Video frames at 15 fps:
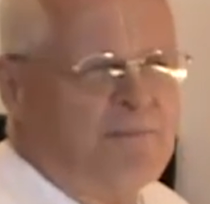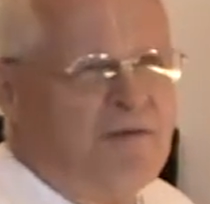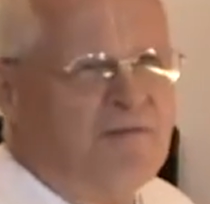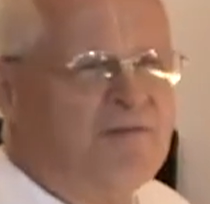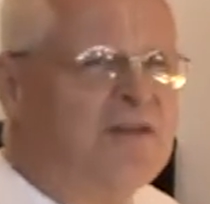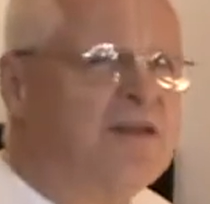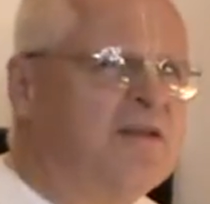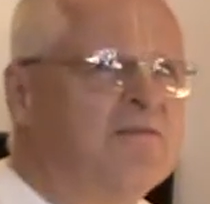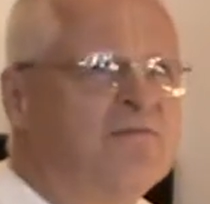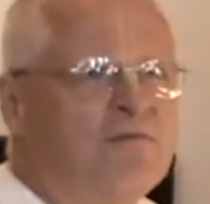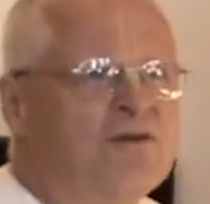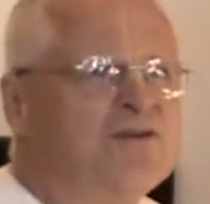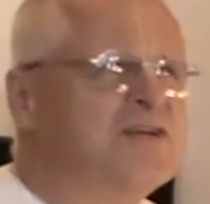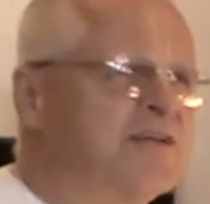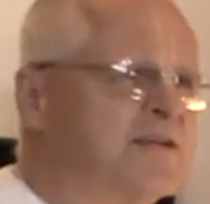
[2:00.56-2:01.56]
we didn't
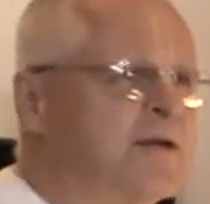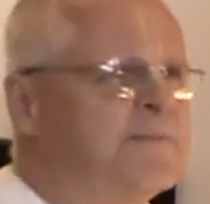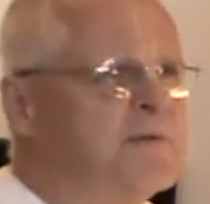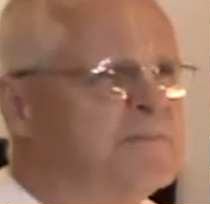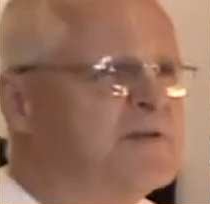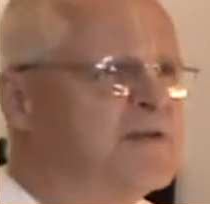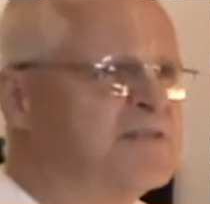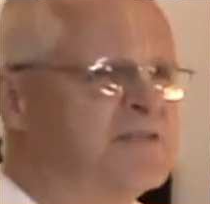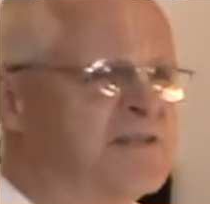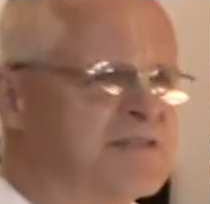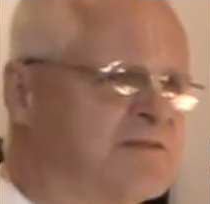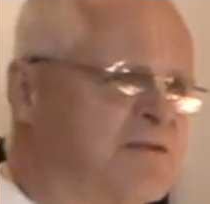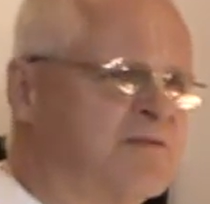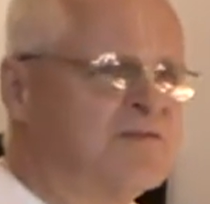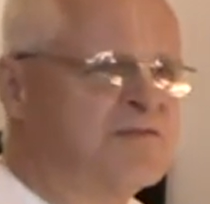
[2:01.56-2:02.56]
worship temple president's
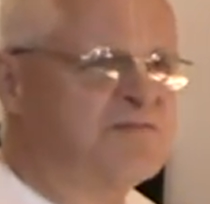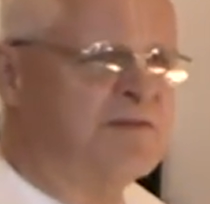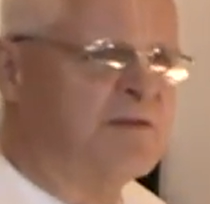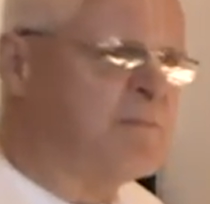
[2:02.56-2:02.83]
lotus feet,